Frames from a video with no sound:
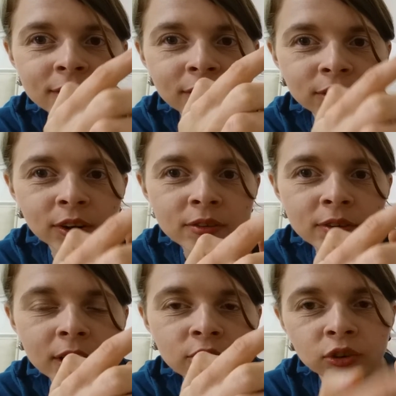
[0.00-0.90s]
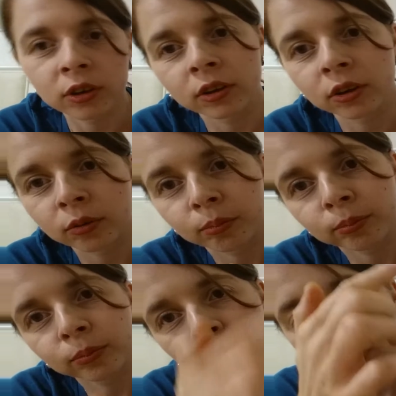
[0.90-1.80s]
the translation either on
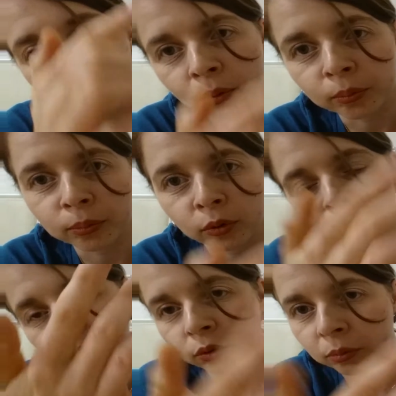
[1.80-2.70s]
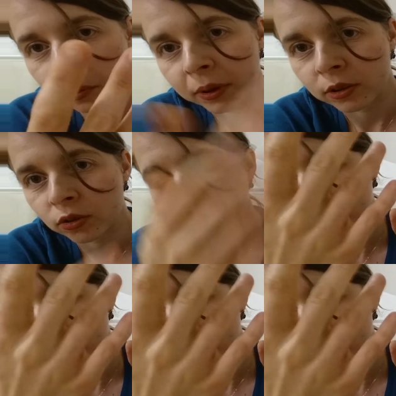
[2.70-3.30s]
top or bottom, depends